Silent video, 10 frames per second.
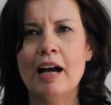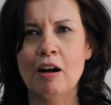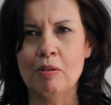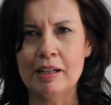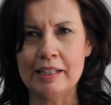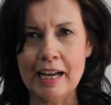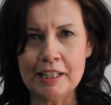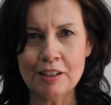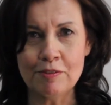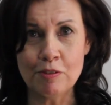our
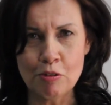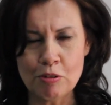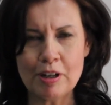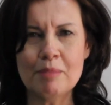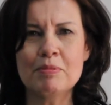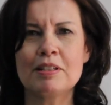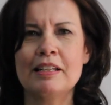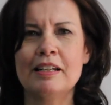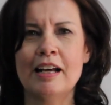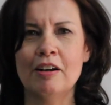data forums
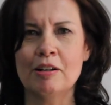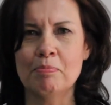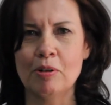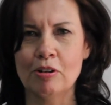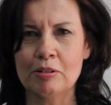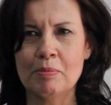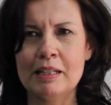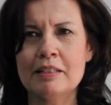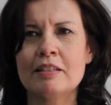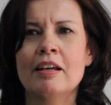in our
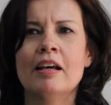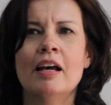department